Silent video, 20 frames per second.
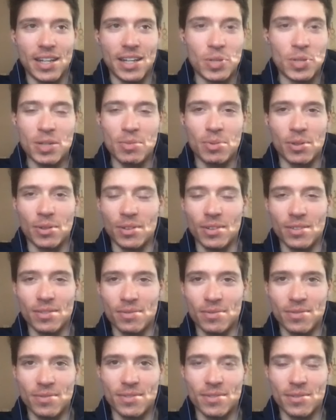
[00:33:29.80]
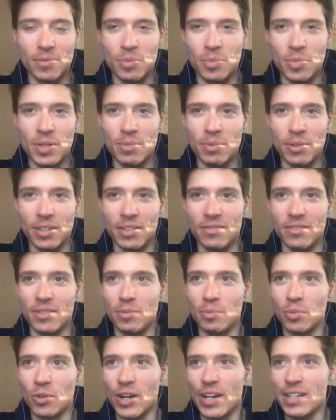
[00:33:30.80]
people have
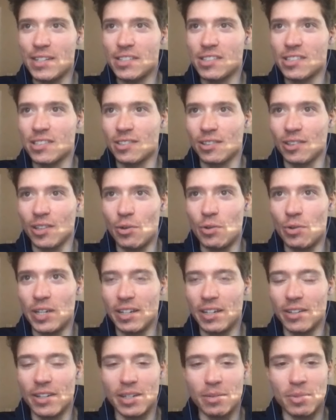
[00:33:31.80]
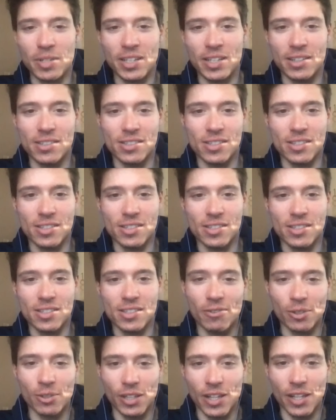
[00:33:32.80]
embraced low gearing because some
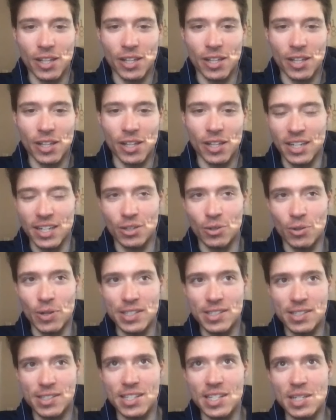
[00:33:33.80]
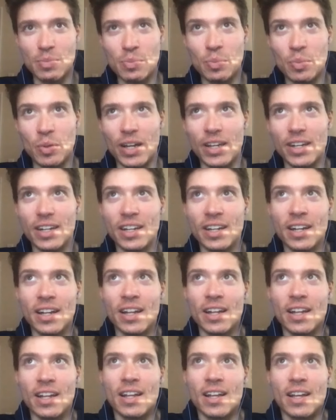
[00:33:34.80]
gravel climbs can get quite steep. But
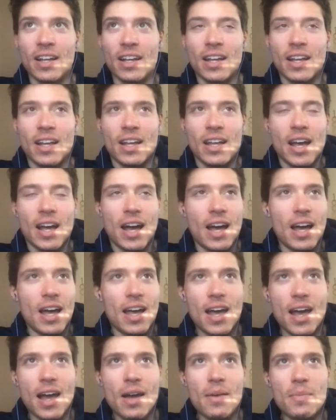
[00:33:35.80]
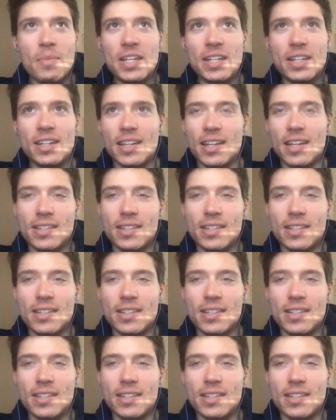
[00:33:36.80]
I mean,